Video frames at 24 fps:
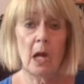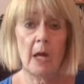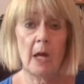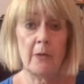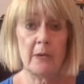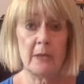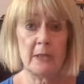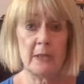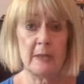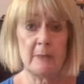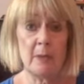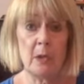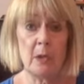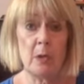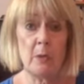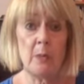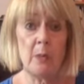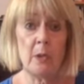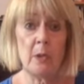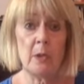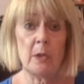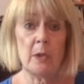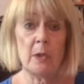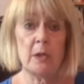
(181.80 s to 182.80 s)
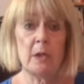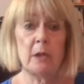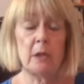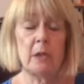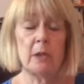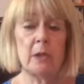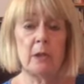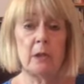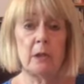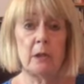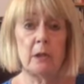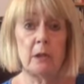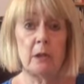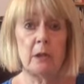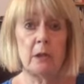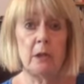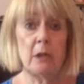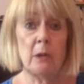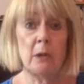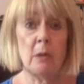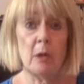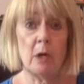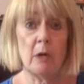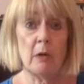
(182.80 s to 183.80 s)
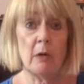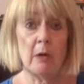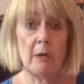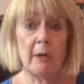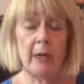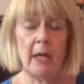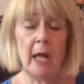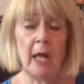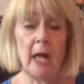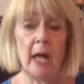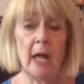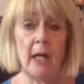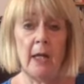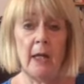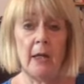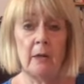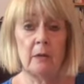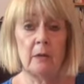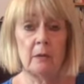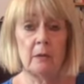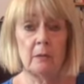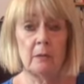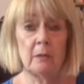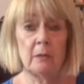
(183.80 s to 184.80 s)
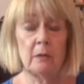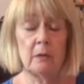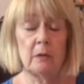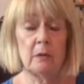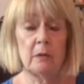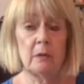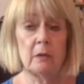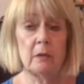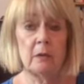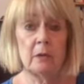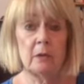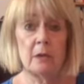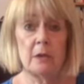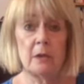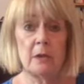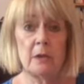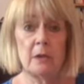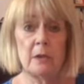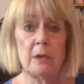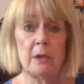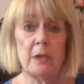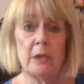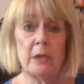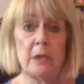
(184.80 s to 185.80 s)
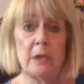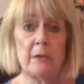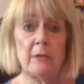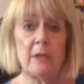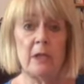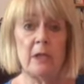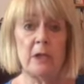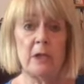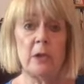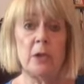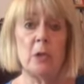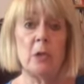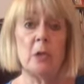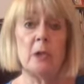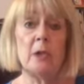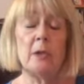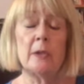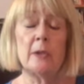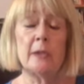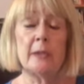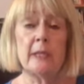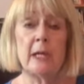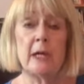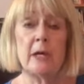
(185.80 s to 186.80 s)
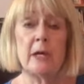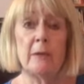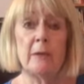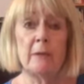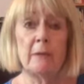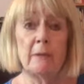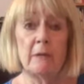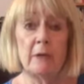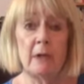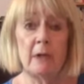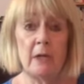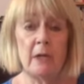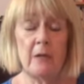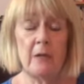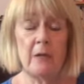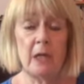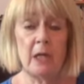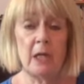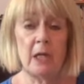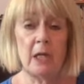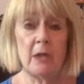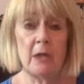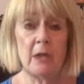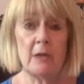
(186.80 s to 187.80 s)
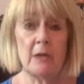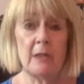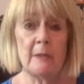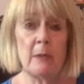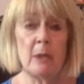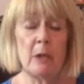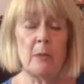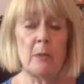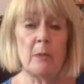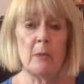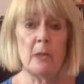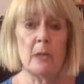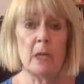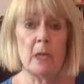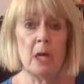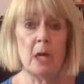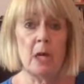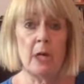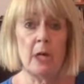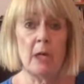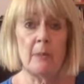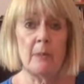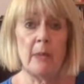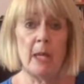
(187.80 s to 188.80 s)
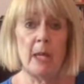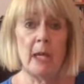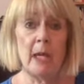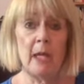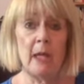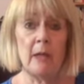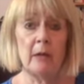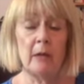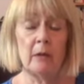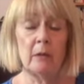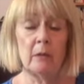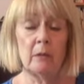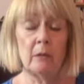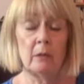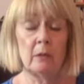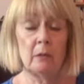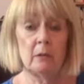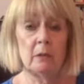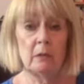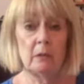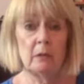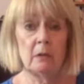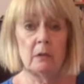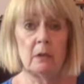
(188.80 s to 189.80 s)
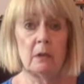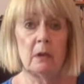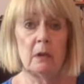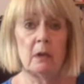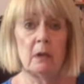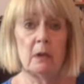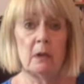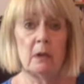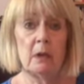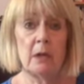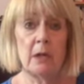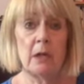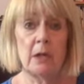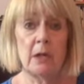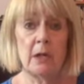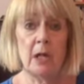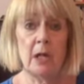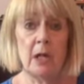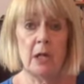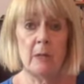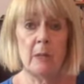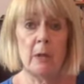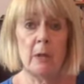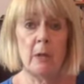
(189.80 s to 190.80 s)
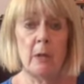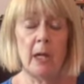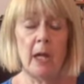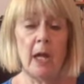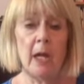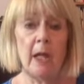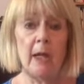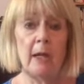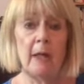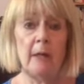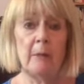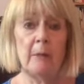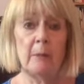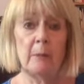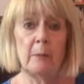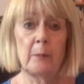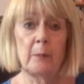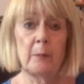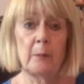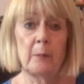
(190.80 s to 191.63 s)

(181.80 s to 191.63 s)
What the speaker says: at this moment, you are okay. So just reassure yourself that in this moment, I am here and I'm okay.